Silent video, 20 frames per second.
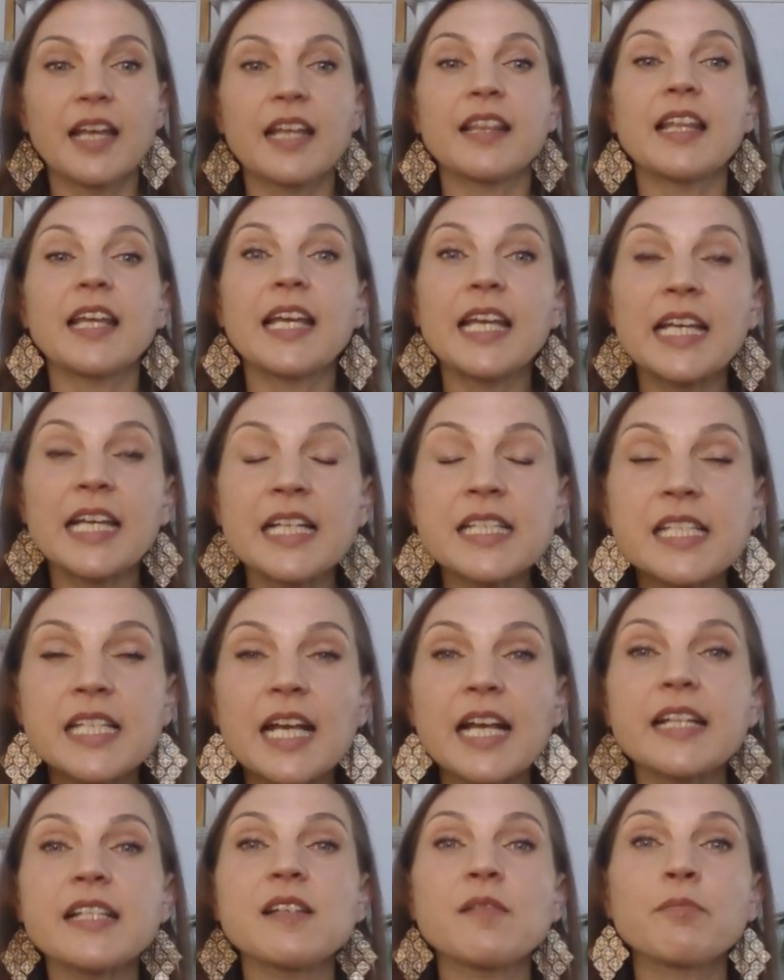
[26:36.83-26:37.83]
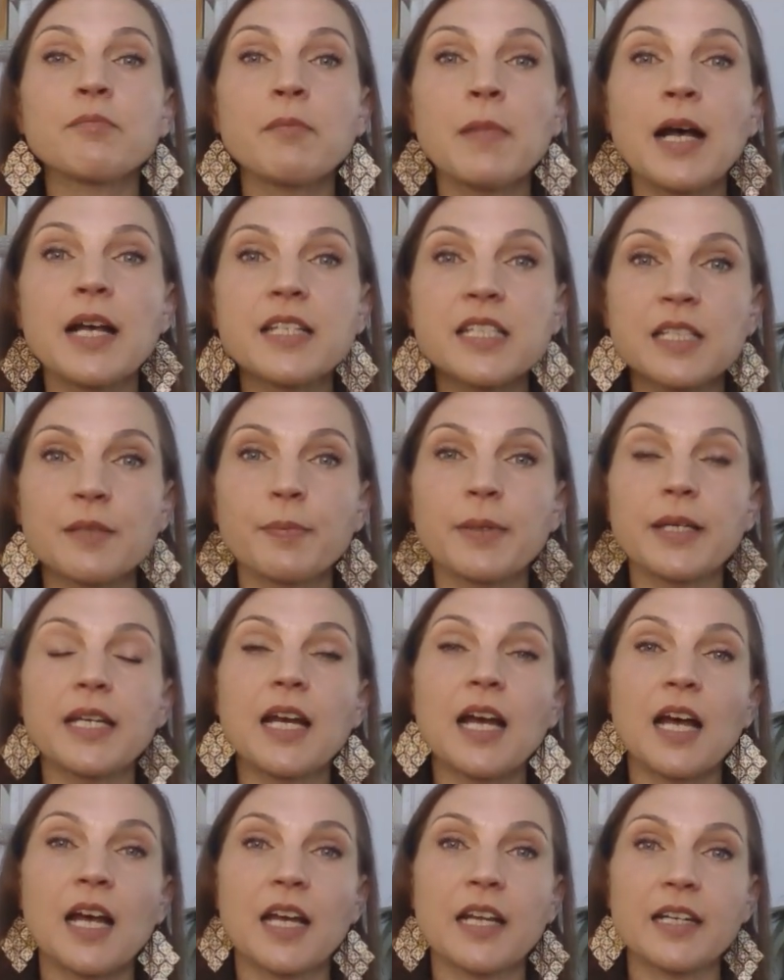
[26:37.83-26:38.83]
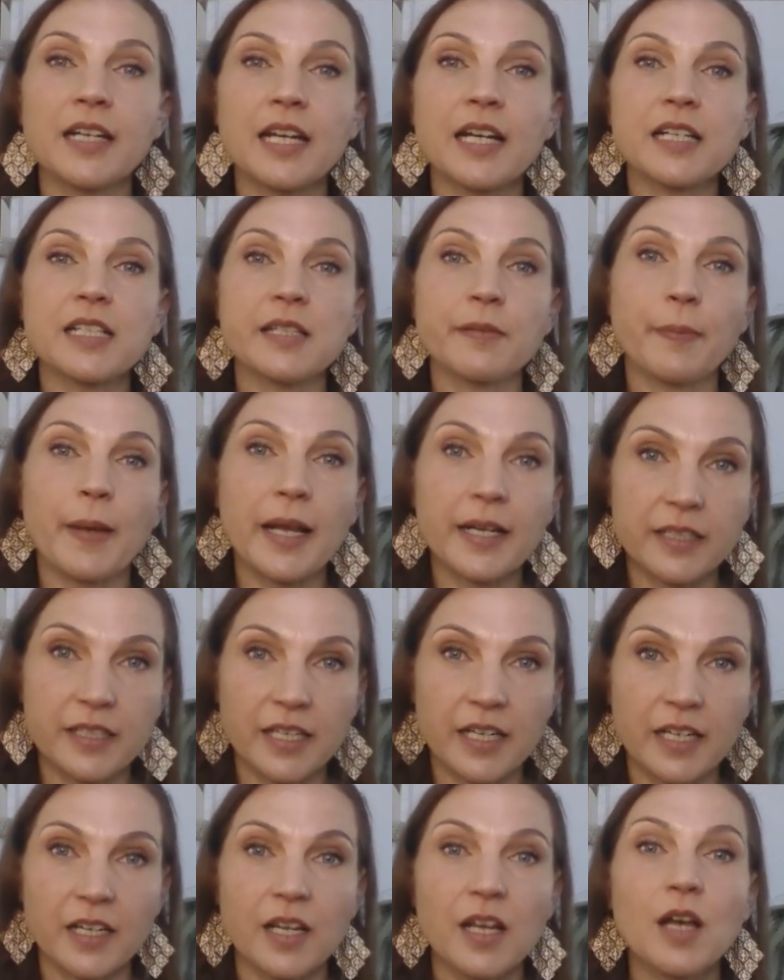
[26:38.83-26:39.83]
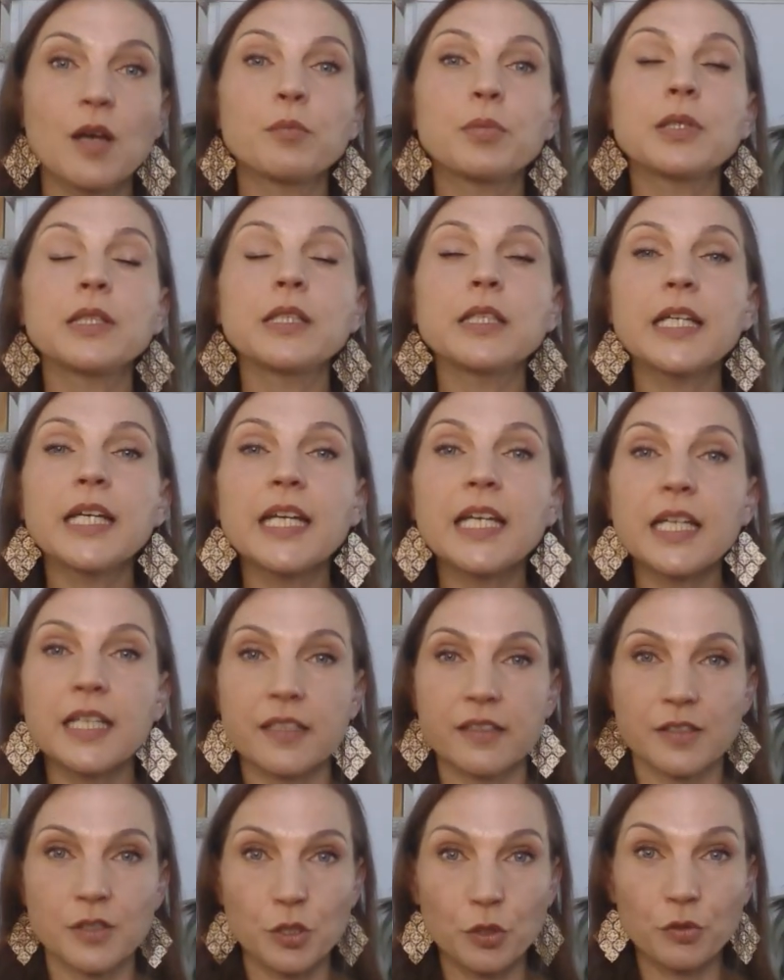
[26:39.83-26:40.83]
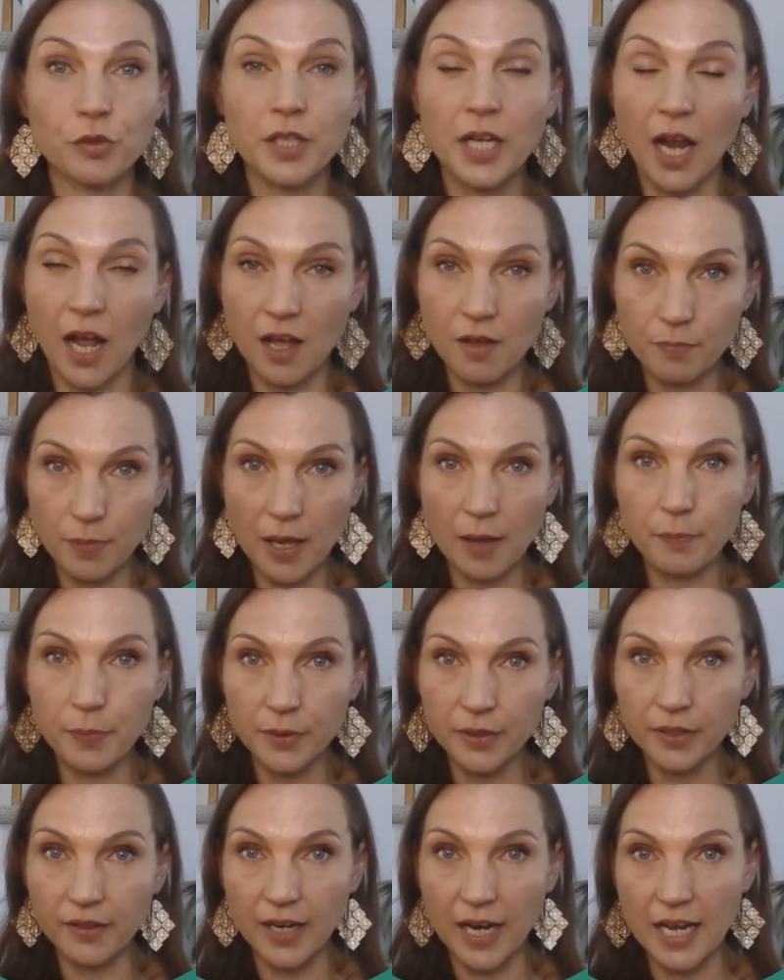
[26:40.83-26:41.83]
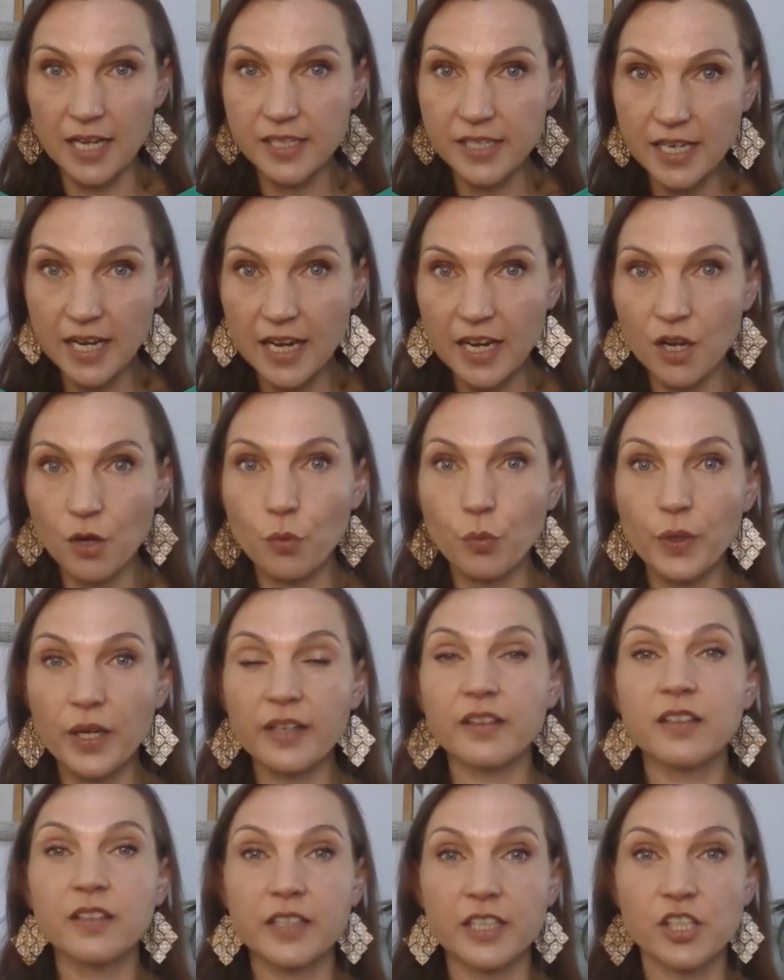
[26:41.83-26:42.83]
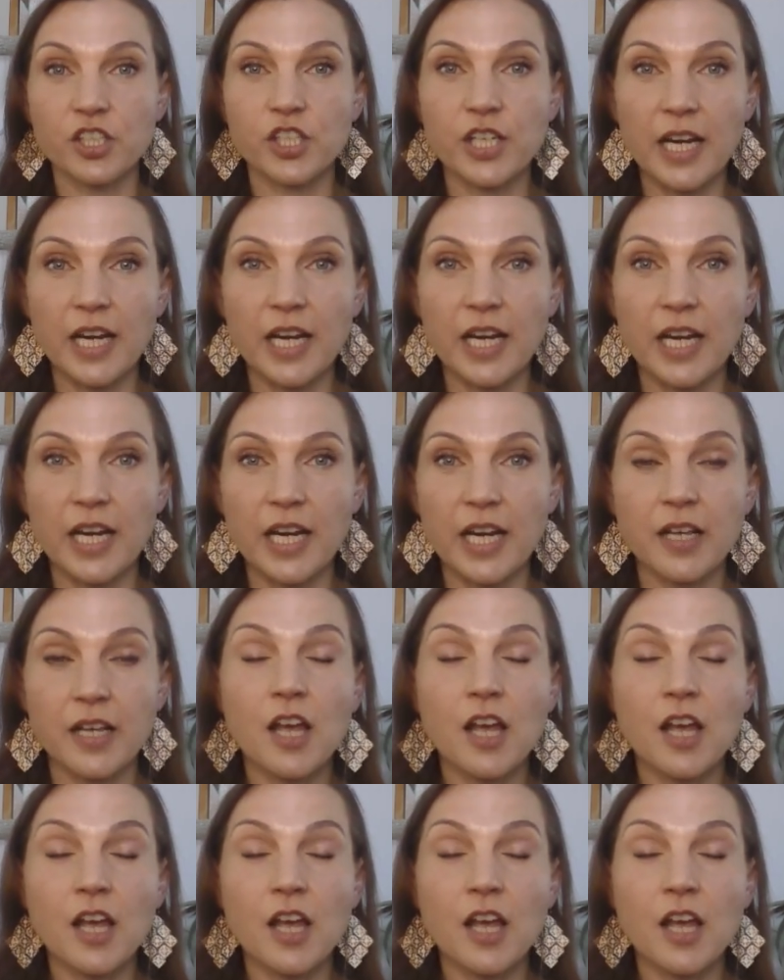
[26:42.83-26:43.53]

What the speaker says: The insights must be unexpected. Please do not pepper your essay with cliches.